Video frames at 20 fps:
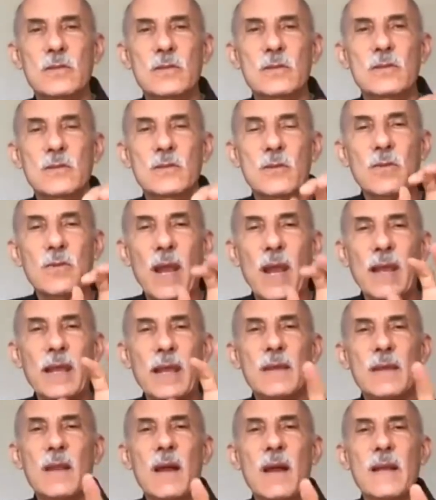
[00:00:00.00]
to
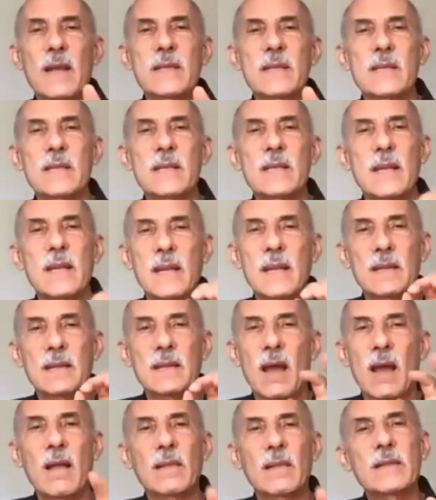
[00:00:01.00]
recognize it and
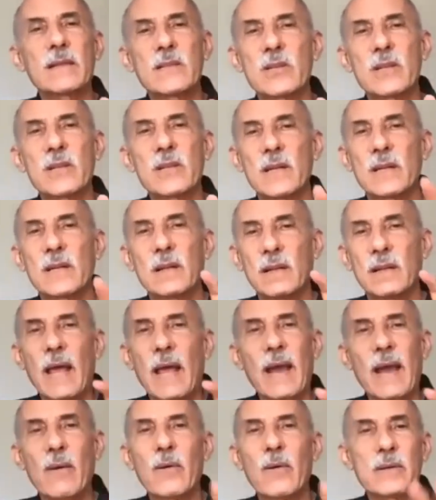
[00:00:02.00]
acknowledge it and
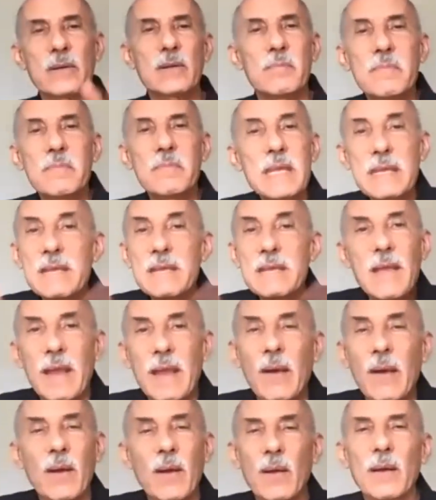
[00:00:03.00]
allow it to be
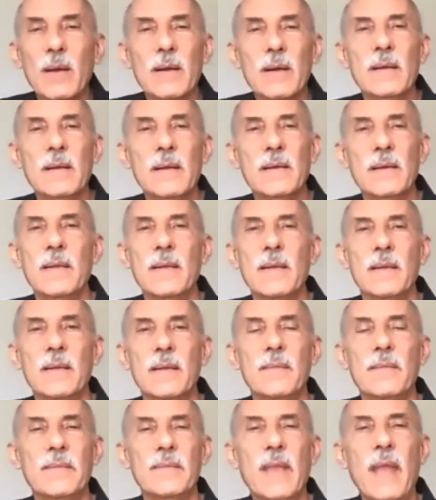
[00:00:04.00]
there,
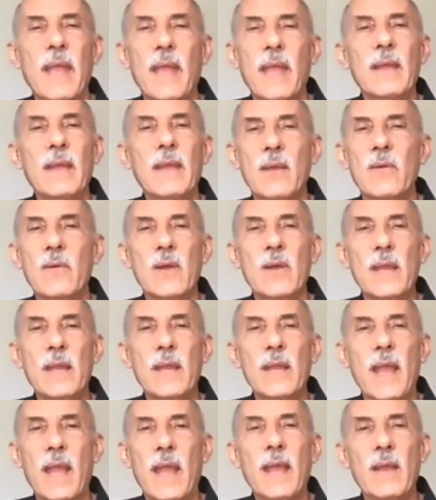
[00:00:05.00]

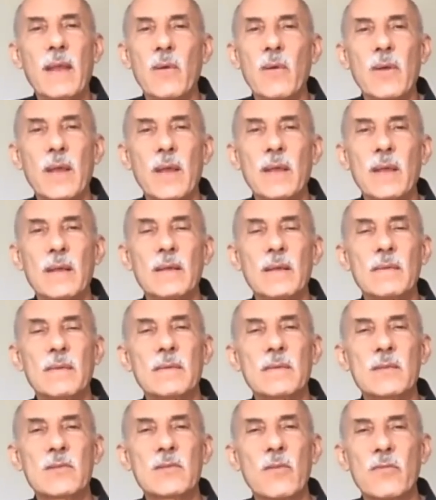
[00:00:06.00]
angry, and
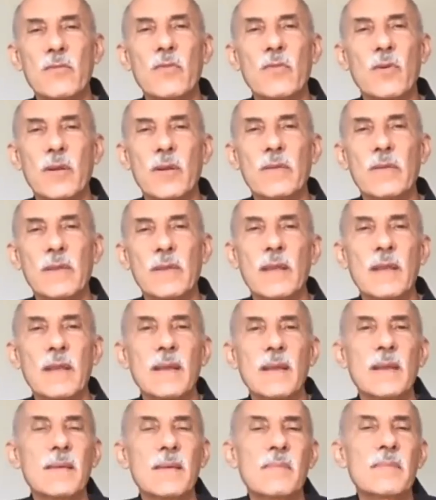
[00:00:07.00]
so forth,
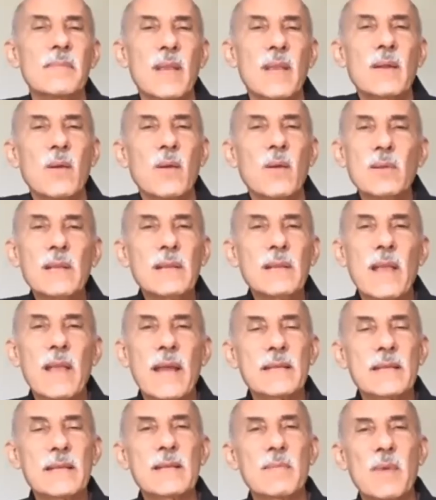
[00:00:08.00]
it only
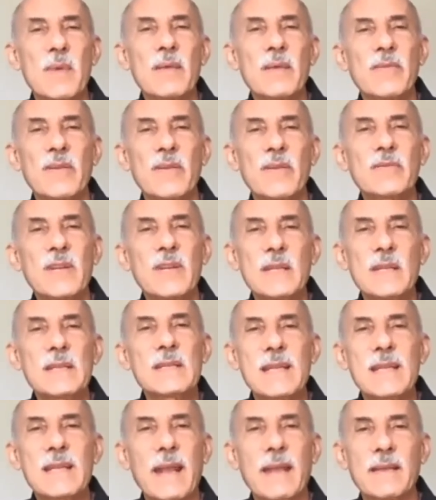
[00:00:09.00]
lasts about 15
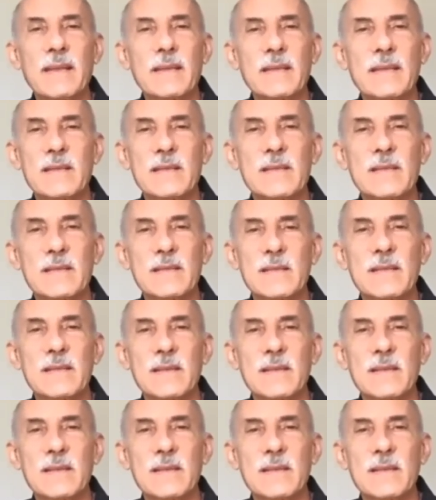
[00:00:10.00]
seconds.